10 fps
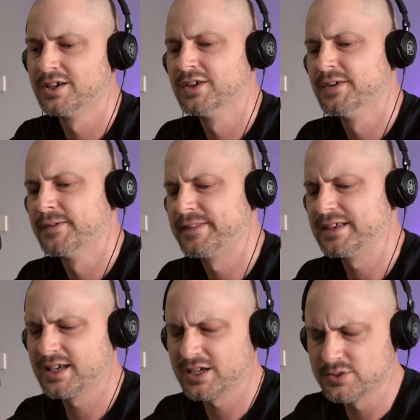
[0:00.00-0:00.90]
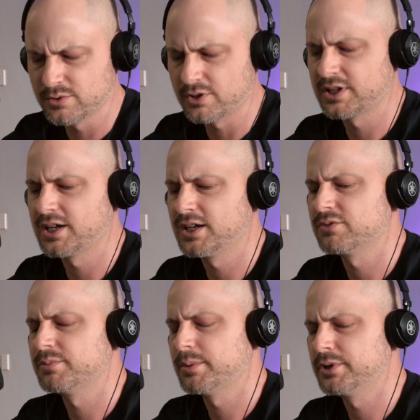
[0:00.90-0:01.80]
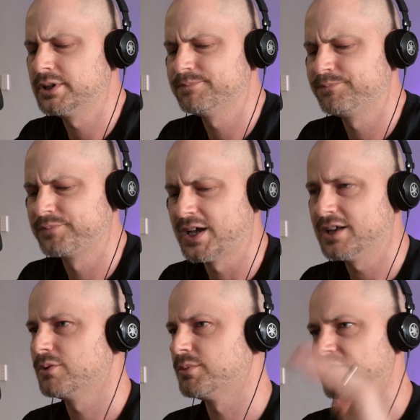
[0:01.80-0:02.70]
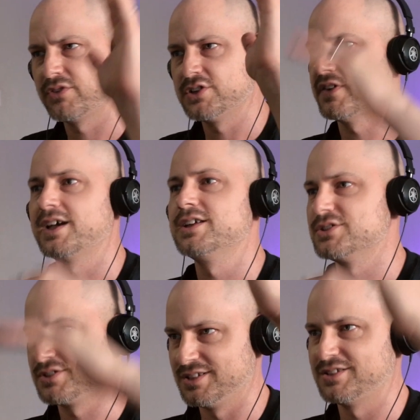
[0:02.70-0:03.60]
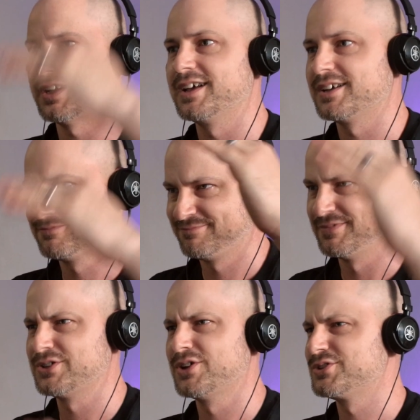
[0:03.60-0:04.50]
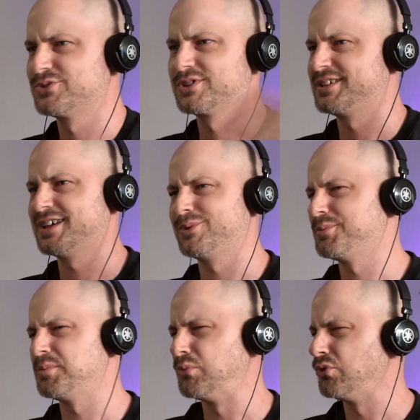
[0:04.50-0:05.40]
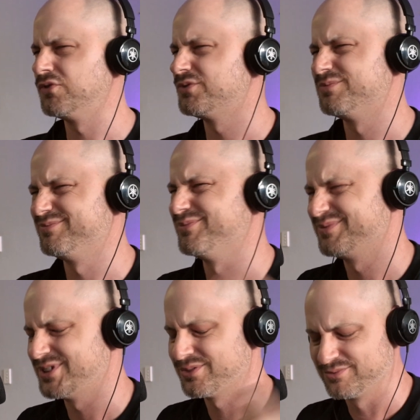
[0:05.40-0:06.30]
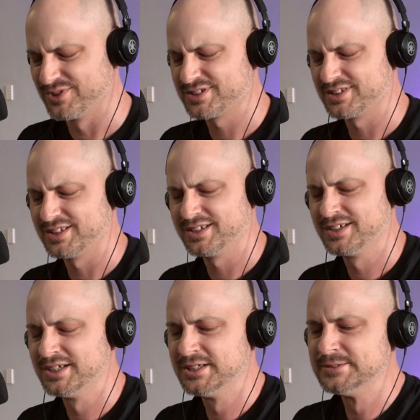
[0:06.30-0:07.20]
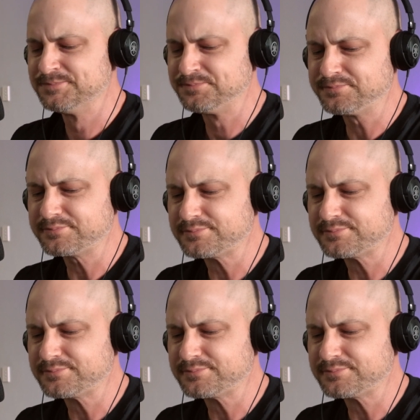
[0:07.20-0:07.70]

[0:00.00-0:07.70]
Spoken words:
I think eggs were okay from memory. I had it on my fridge for ages, the dieta. I only took it down when we moved, recently. Nice.